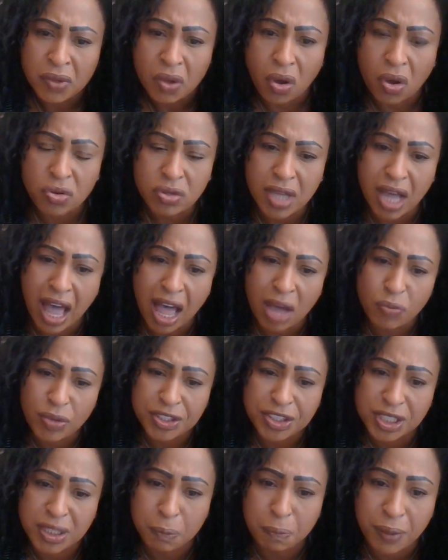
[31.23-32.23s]
Oh God, we
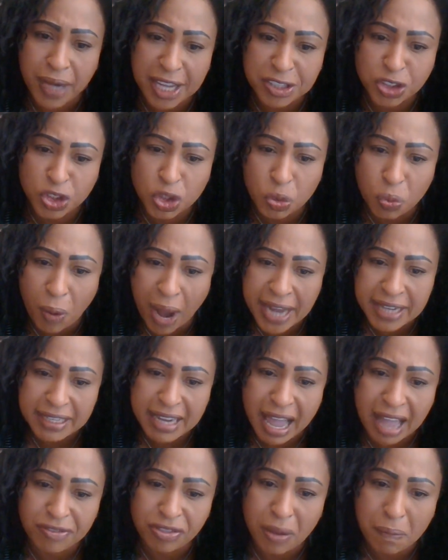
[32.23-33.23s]
just bless you right
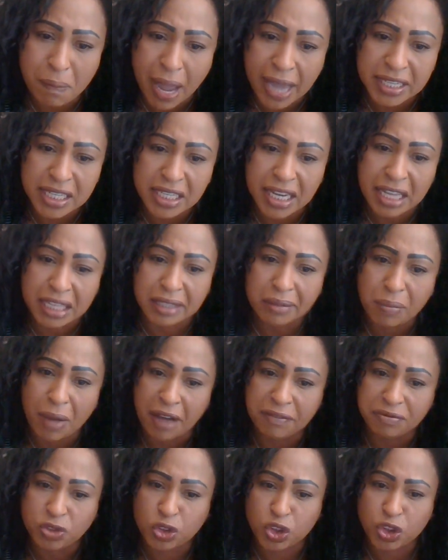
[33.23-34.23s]
now in the mighty name
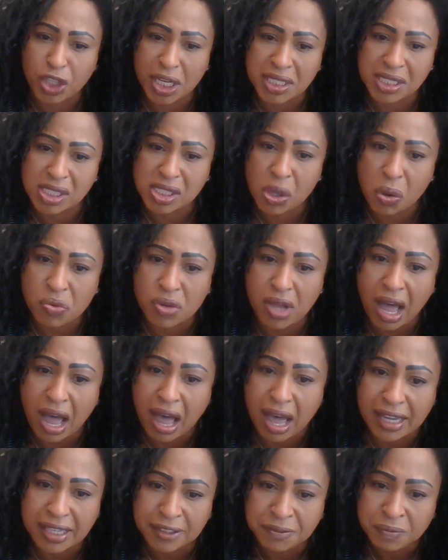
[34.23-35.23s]
of Jesus, oh
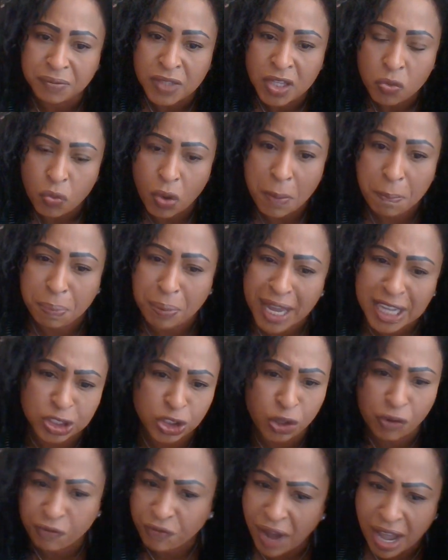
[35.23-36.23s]
God. We
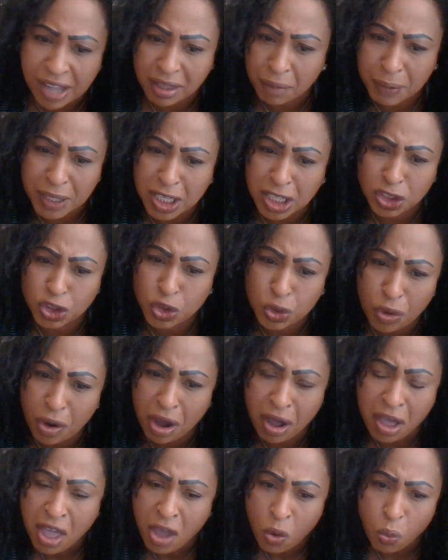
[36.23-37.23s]
bless you, Father, because you
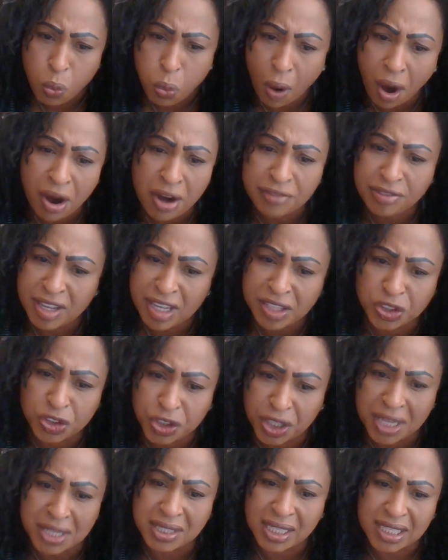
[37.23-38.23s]
are worthy,
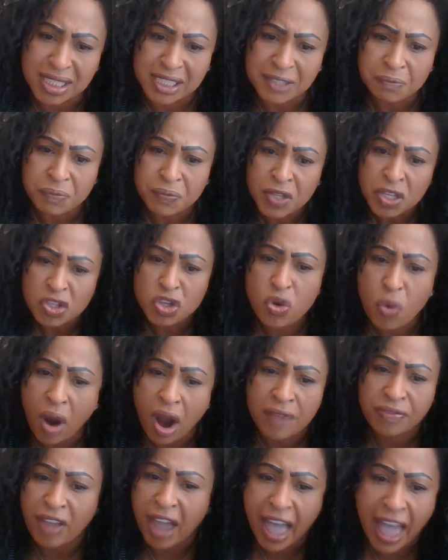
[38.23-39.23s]
Jesus. You
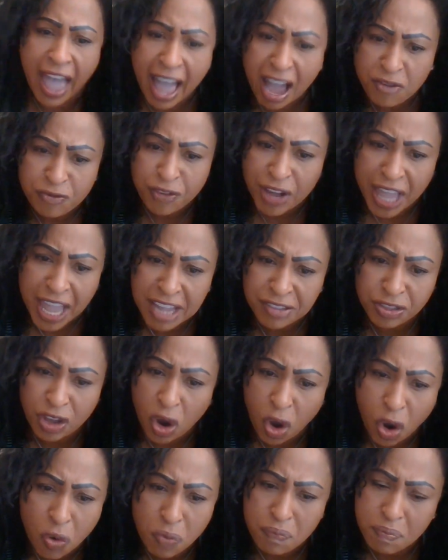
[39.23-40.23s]
are the Alpha and
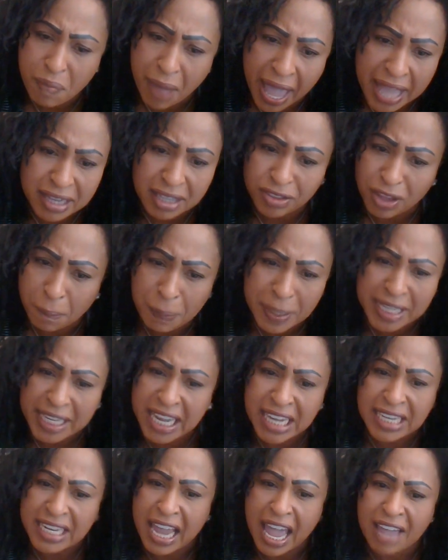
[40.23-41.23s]
the Omega, the
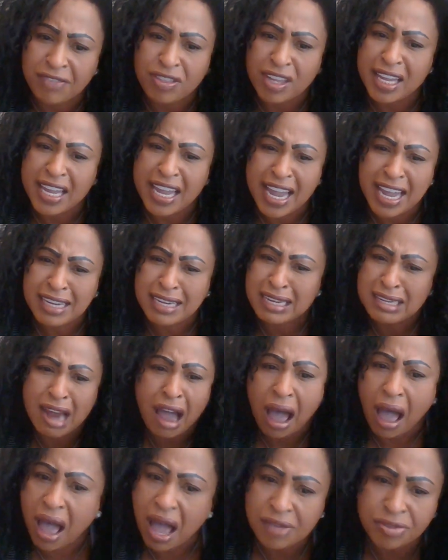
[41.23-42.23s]
beginning and the ending, the
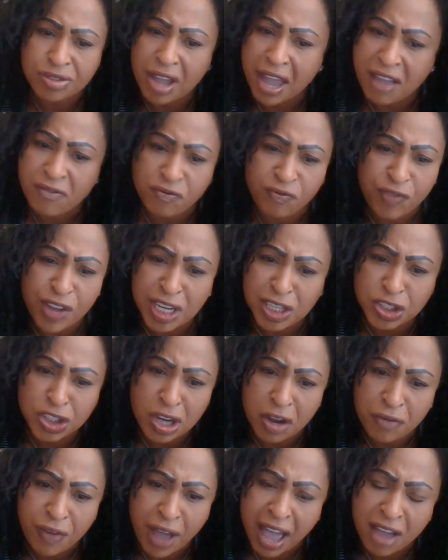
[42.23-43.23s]
author and
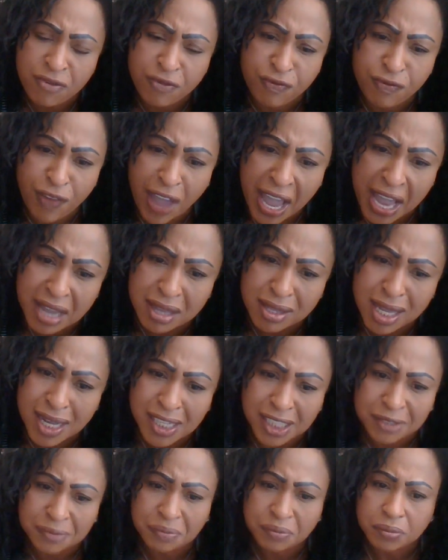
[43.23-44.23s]
finisher of our faith.
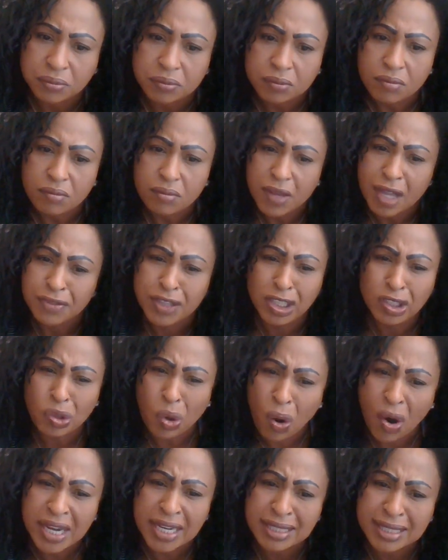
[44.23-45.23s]
The
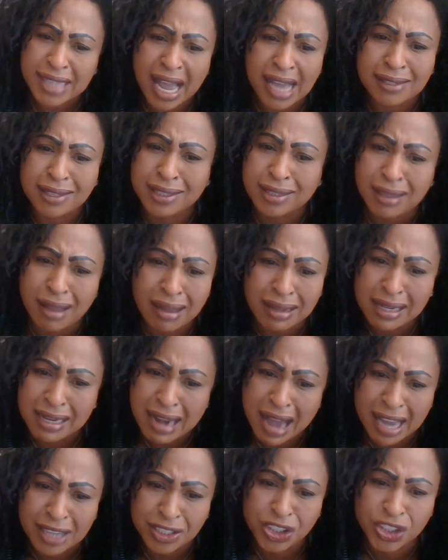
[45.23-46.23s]
Lord is our sun
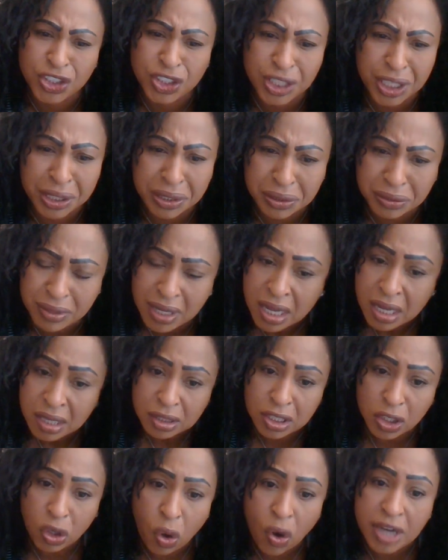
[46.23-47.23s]
and our shield.
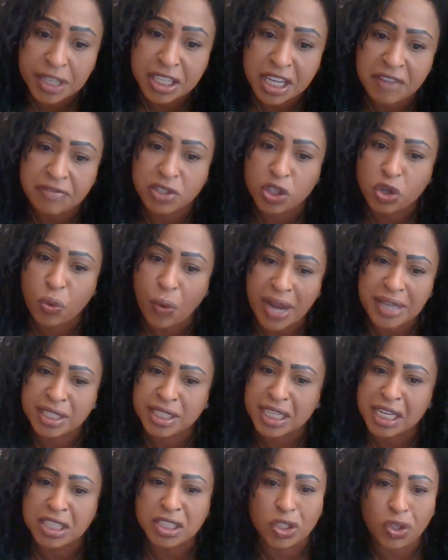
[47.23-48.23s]
The Lord gives
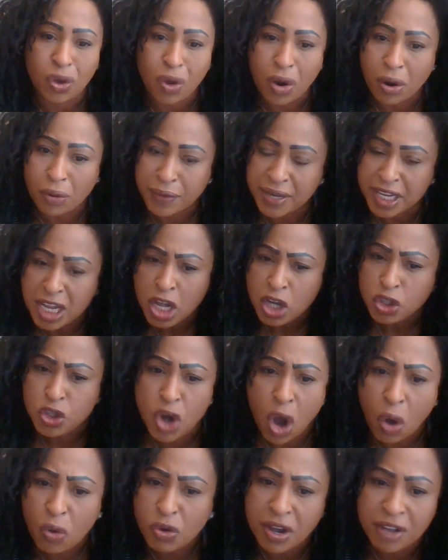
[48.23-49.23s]
grace and glory.
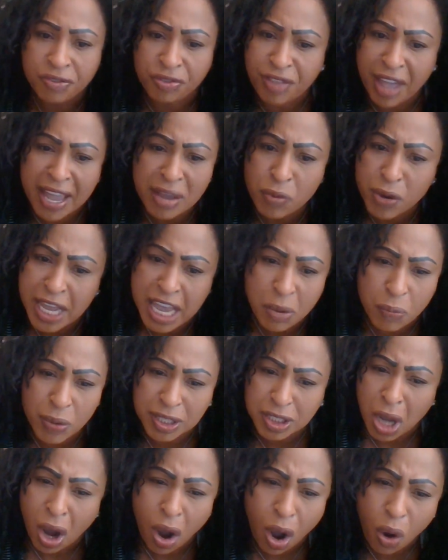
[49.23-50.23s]
No good thing will he
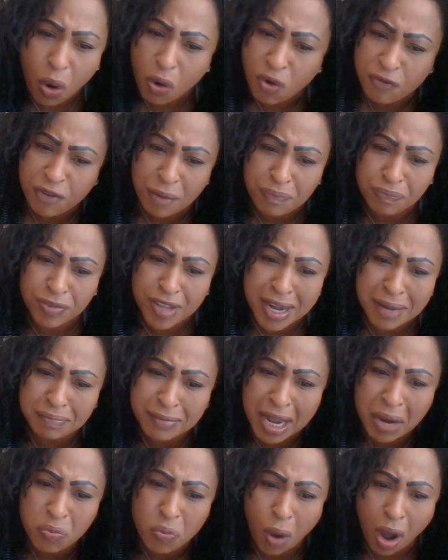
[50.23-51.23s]
withhold from them
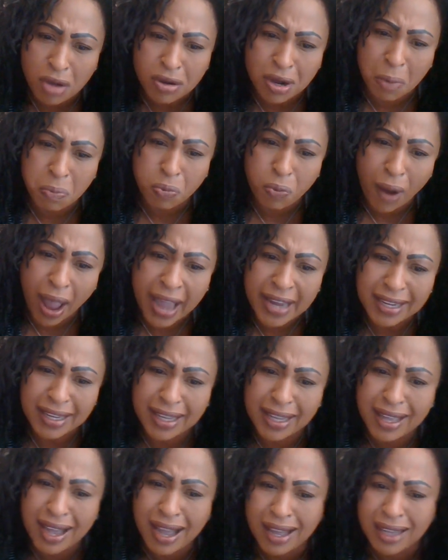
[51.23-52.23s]
that walk
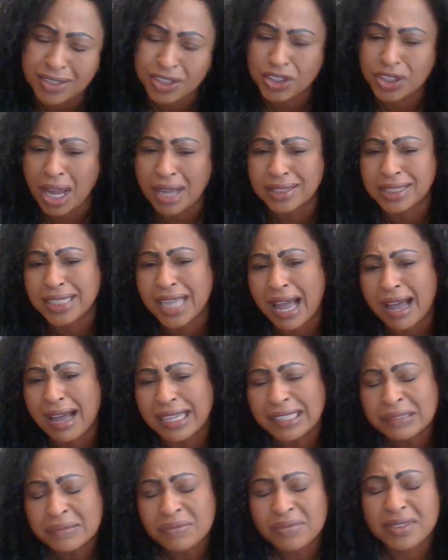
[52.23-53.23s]
uprightly.
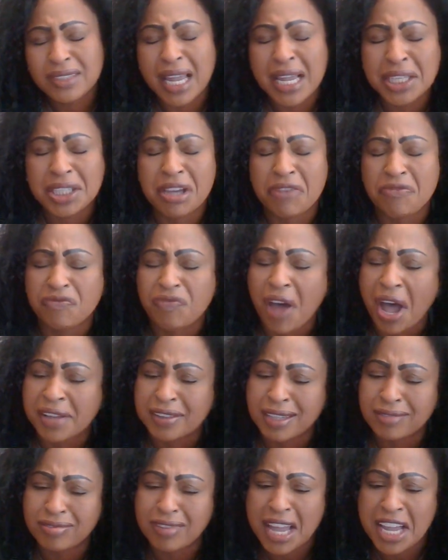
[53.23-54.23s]
Thank you,
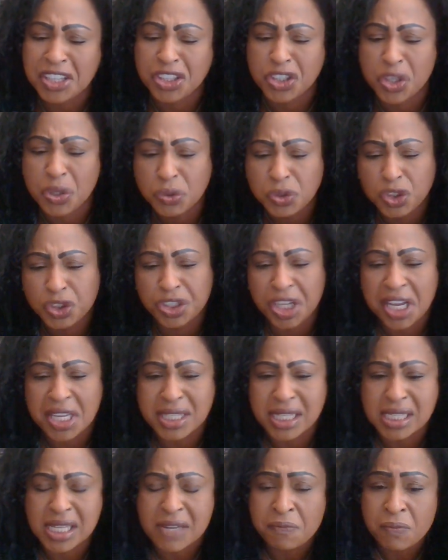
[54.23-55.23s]
Father. Thank you,
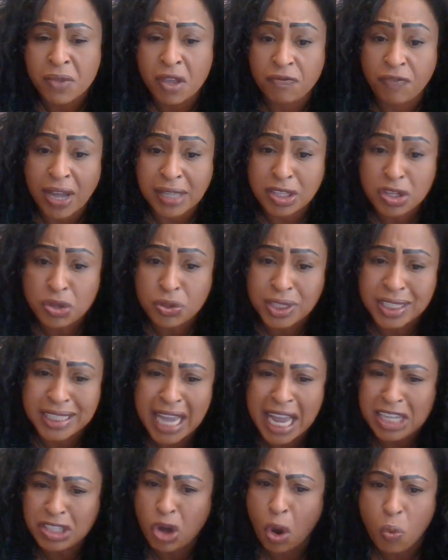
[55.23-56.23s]
Jesus. Father, you
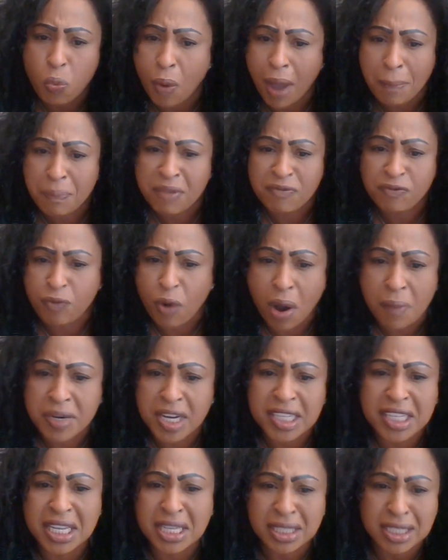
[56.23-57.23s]
said no weapon formed
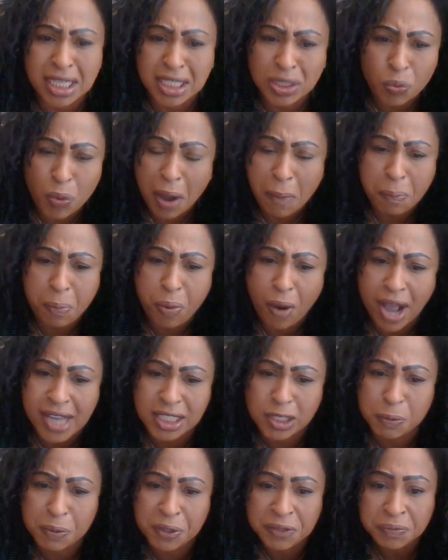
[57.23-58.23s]
against us will
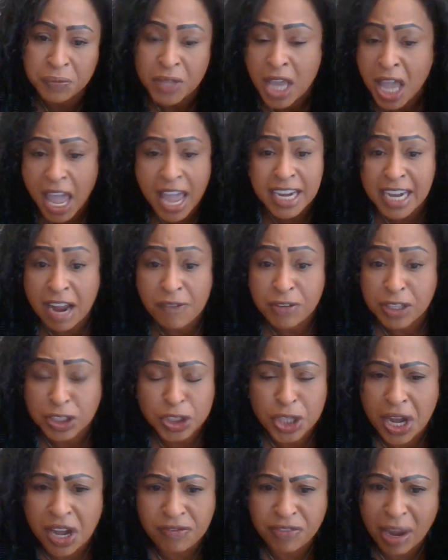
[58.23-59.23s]
prosper, and every
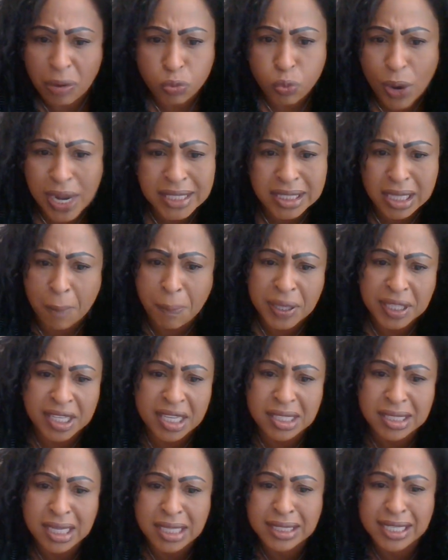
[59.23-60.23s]
tongue that raised up
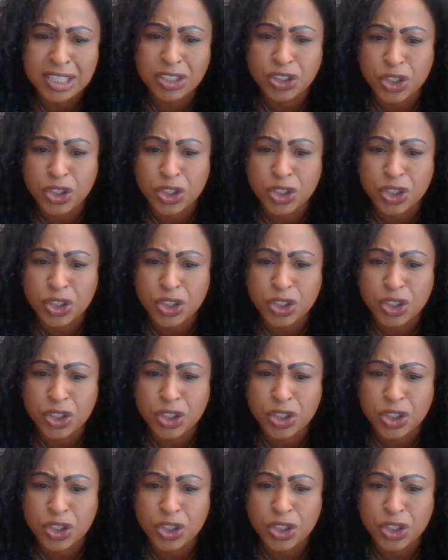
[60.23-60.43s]
against us in